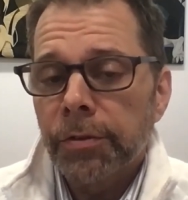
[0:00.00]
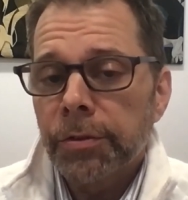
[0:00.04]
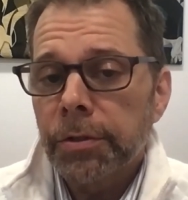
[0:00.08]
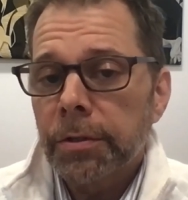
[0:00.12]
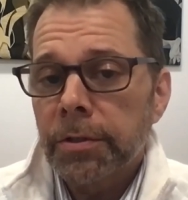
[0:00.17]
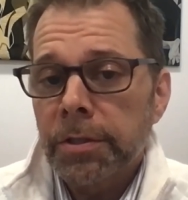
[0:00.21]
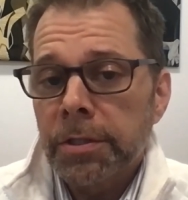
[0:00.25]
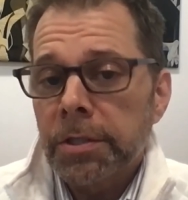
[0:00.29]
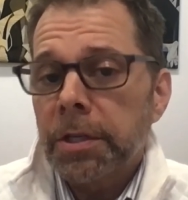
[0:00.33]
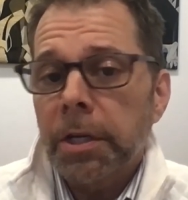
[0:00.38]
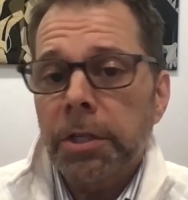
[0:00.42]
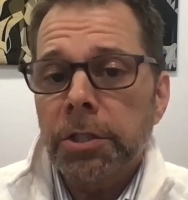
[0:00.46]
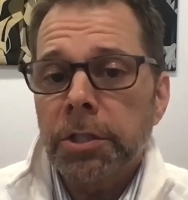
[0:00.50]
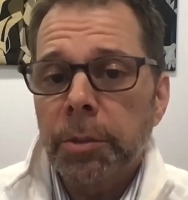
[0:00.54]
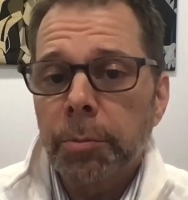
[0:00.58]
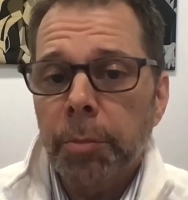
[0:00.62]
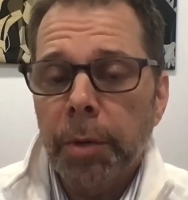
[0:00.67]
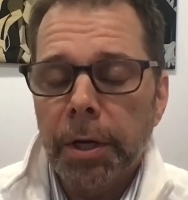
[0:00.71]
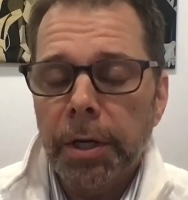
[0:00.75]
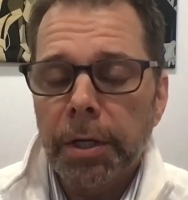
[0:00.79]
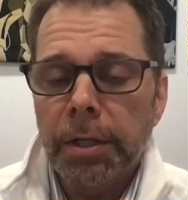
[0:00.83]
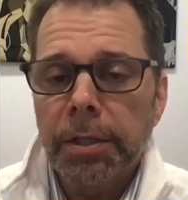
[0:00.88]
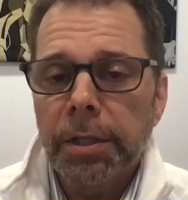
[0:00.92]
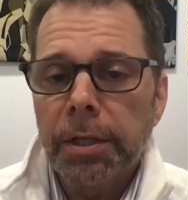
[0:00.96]
And so this is actually
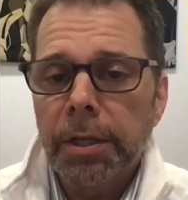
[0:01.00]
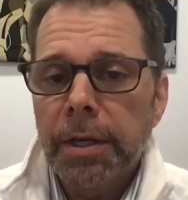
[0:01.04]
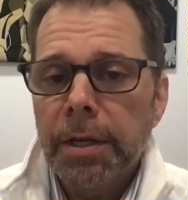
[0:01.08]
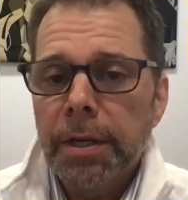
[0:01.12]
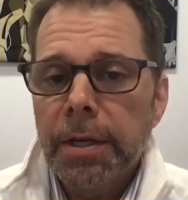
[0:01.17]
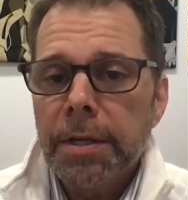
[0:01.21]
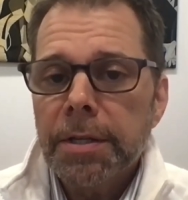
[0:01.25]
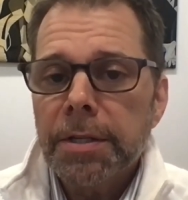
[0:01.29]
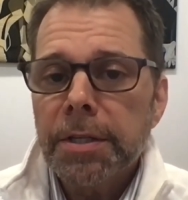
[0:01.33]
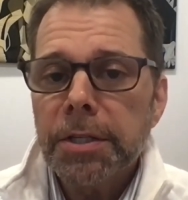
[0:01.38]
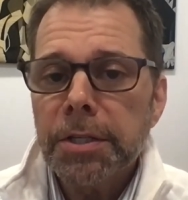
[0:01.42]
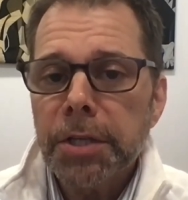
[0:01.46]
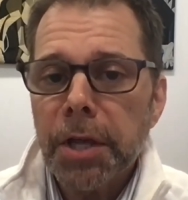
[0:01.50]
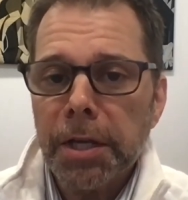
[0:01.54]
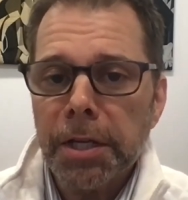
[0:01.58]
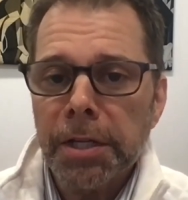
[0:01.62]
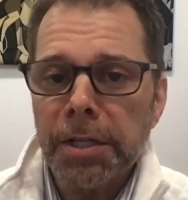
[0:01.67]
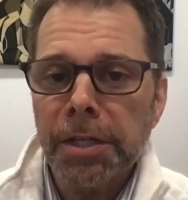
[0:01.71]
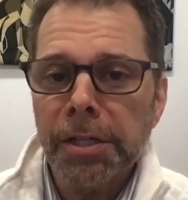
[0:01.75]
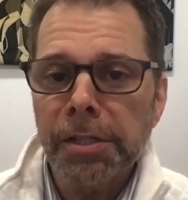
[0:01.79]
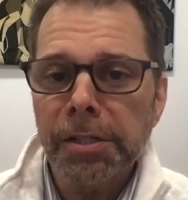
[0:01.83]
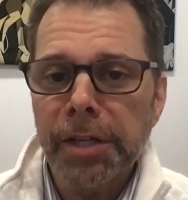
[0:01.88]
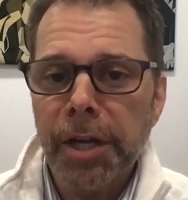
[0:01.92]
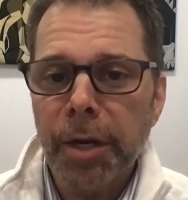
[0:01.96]
my
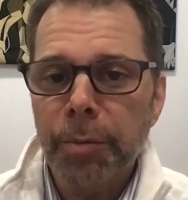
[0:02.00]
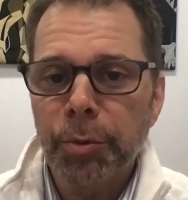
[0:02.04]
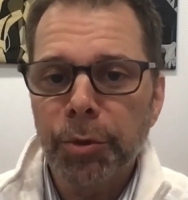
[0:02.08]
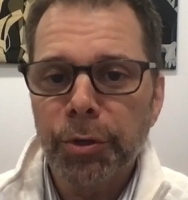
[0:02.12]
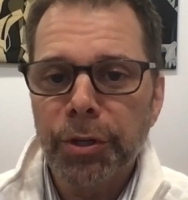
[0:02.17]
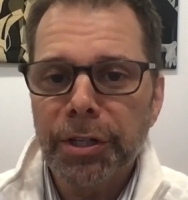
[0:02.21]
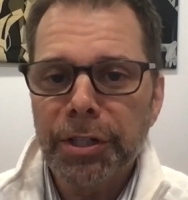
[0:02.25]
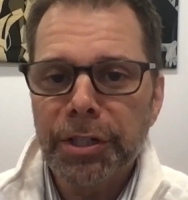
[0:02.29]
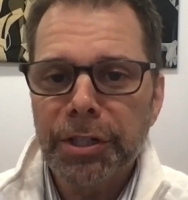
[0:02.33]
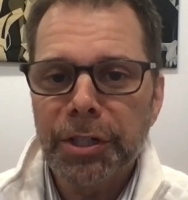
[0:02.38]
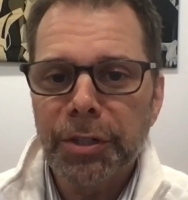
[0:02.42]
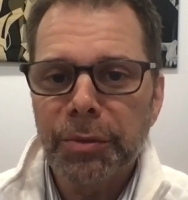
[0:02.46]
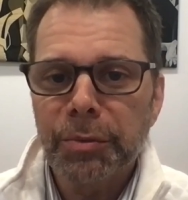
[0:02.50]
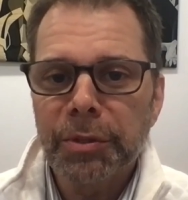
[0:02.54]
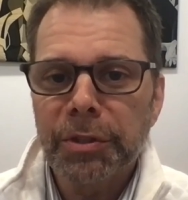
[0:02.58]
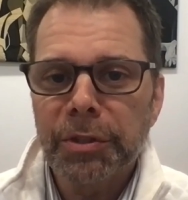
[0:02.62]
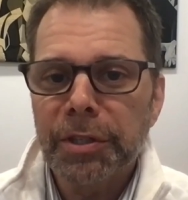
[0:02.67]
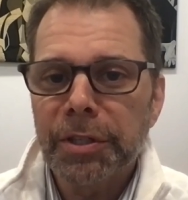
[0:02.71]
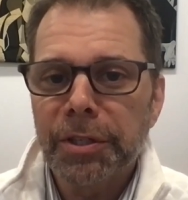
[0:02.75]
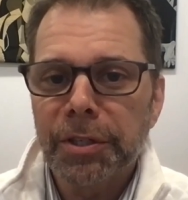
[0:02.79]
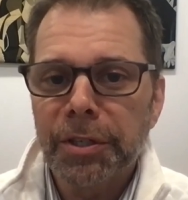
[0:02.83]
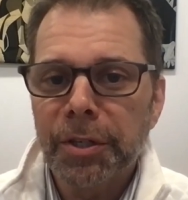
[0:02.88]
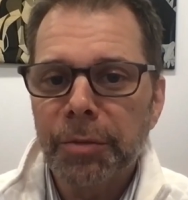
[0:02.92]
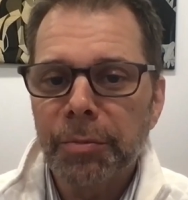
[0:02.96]
second collaboration
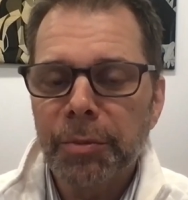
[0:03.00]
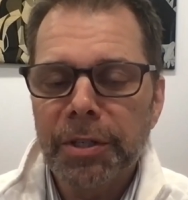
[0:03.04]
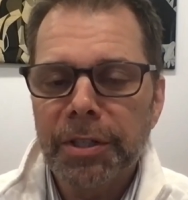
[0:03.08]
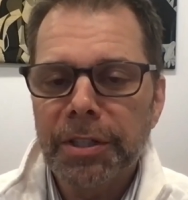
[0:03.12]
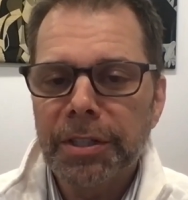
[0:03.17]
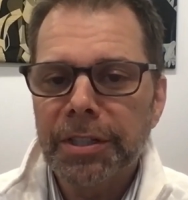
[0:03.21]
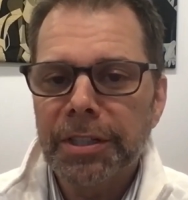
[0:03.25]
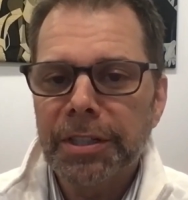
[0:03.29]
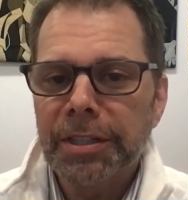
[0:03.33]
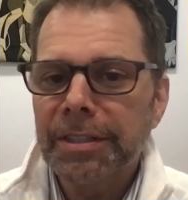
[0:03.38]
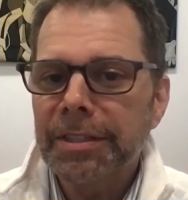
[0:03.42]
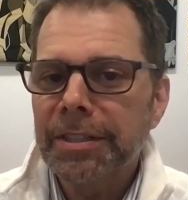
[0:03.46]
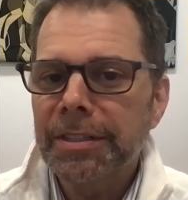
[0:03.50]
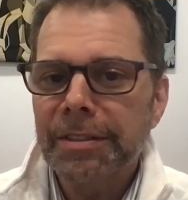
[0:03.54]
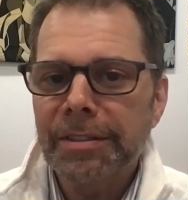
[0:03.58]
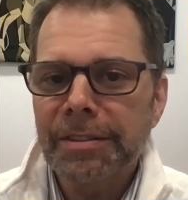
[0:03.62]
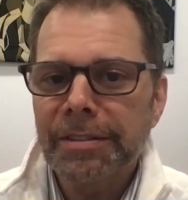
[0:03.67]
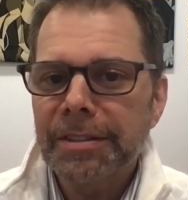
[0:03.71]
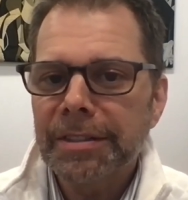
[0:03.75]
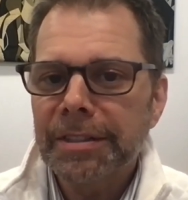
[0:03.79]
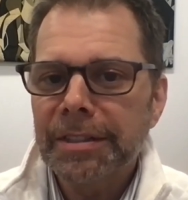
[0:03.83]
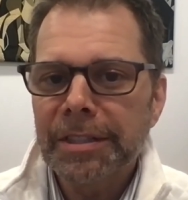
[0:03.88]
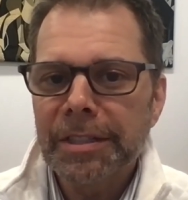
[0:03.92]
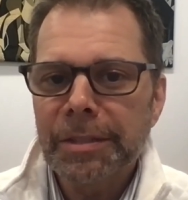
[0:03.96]
with the Army, and
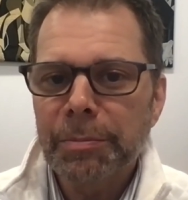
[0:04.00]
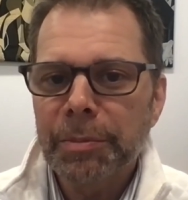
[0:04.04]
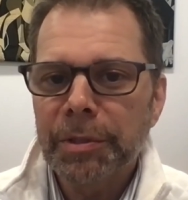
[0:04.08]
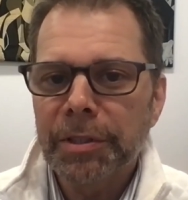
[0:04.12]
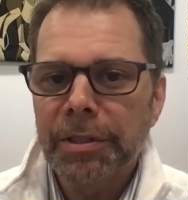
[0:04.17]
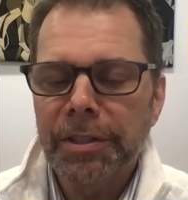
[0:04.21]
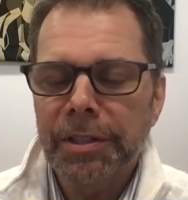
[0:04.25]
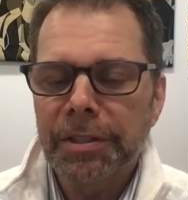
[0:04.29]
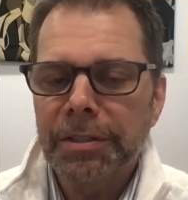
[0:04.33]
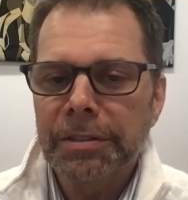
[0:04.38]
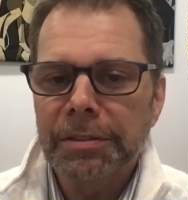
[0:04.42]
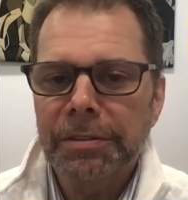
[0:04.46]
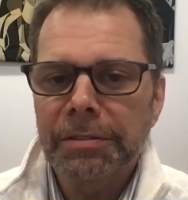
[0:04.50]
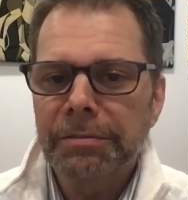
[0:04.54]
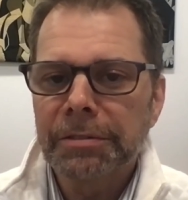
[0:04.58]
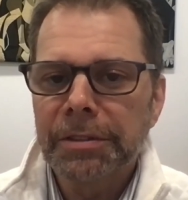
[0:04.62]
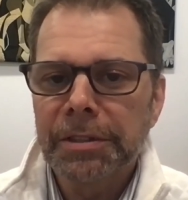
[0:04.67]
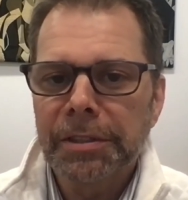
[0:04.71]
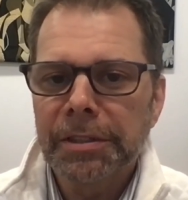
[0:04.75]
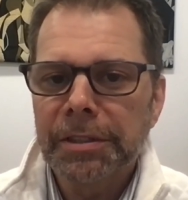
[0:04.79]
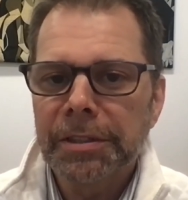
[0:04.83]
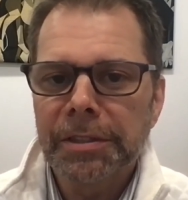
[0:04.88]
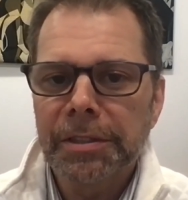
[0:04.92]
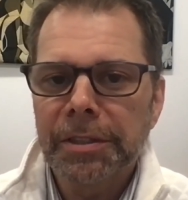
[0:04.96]
it's been a
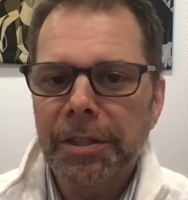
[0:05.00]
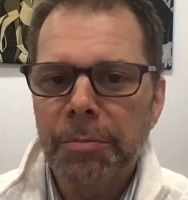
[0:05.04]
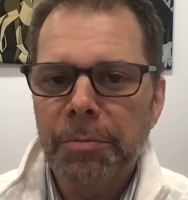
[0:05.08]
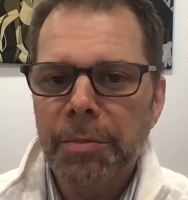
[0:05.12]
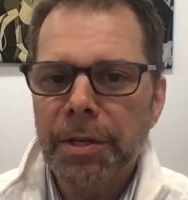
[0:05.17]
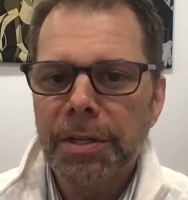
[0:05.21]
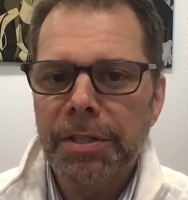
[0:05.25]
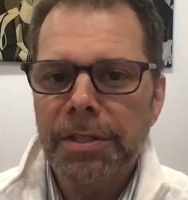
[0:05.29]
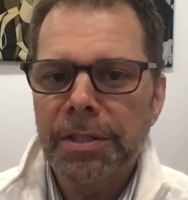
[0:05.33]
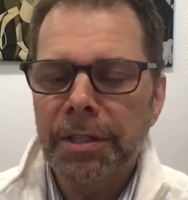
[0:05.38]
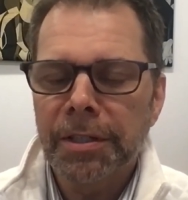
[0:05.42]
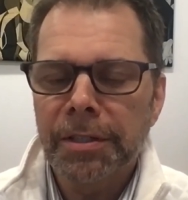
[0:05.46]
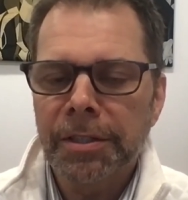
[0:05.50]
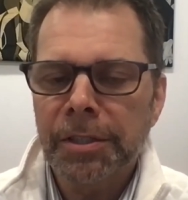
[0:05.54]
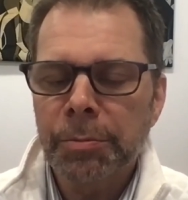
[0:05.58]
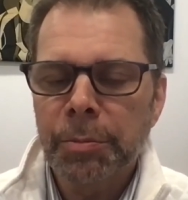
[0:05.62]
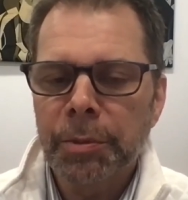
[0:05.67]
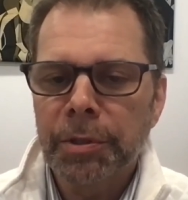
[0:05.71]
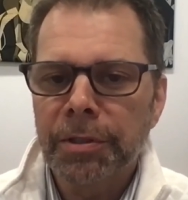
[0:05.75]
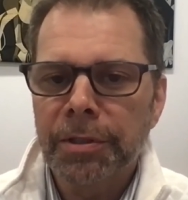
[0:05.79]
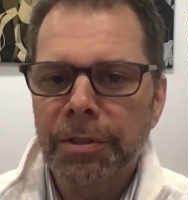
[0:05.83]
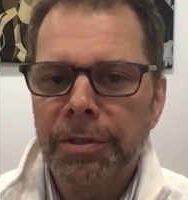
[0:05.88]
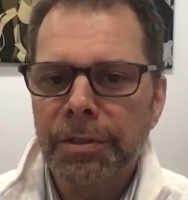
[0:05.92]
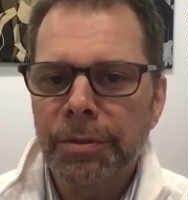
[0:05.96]
really amazing
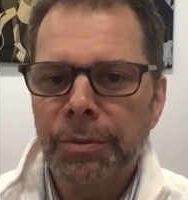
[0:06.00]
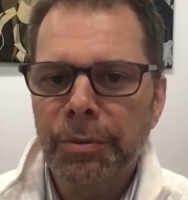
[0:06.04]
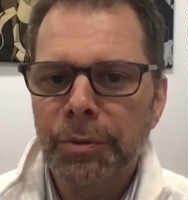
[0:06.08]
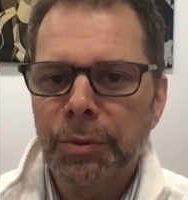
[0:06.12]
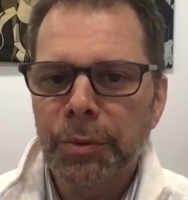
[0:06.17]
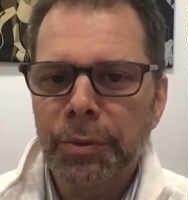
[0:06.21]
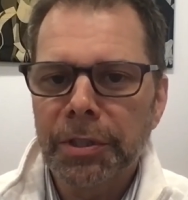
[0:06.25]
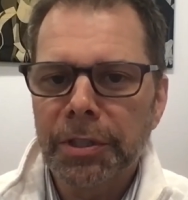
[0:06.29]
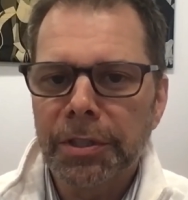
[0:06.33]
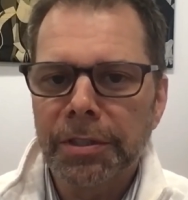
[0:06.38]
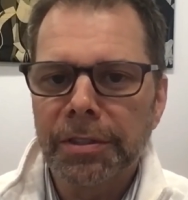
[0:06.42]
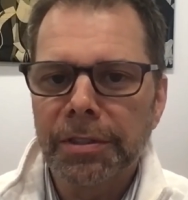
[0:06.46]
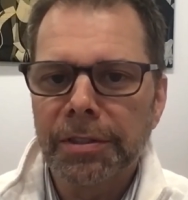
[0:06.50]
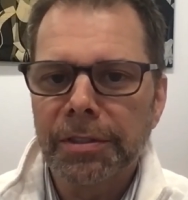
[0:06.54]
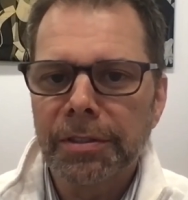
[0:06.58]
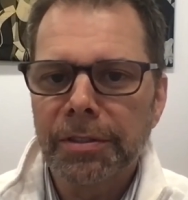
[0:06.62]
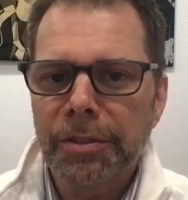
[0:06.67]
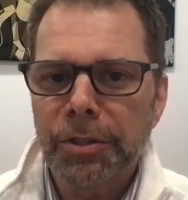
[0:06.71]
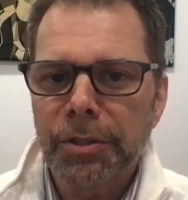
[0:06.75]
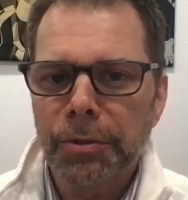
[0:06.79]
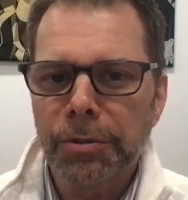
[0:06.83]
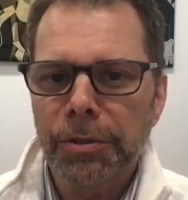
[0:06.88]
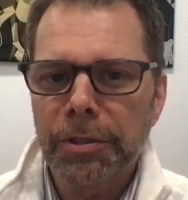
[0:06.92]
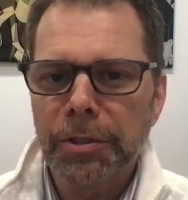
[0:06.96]
experience, which we can
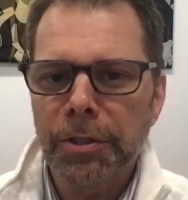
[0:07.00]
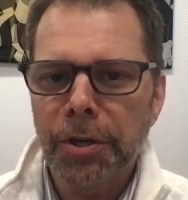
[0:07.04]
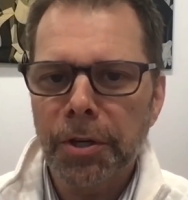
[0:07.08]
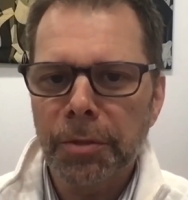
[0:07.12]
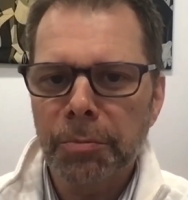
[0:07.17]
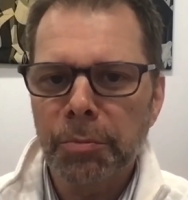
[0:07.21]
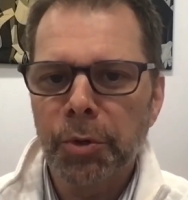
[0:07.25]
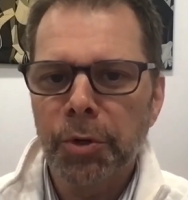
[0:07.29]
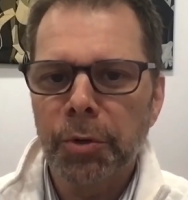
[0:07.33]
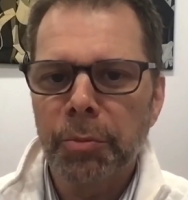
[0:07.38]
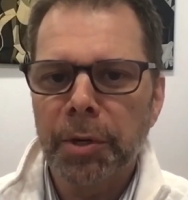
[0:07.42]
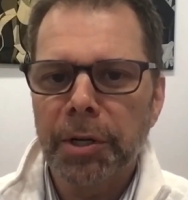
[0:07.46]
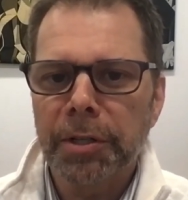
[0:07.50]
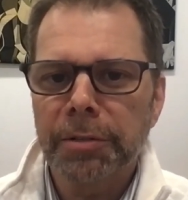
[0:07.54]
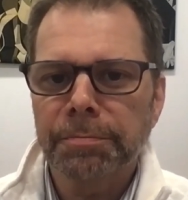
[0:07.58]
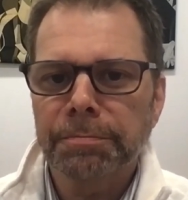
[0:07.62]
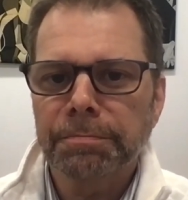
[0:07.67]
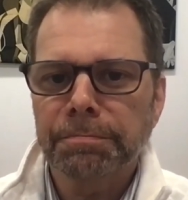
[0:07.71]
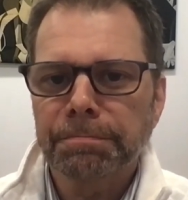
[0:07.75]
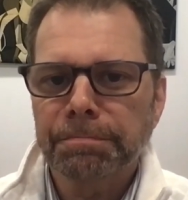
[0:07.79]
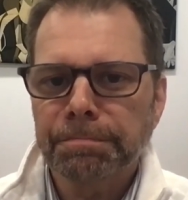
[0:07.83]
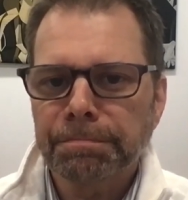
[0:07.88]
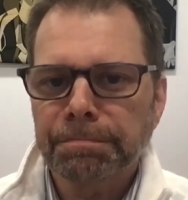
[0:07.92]
surely talk more about.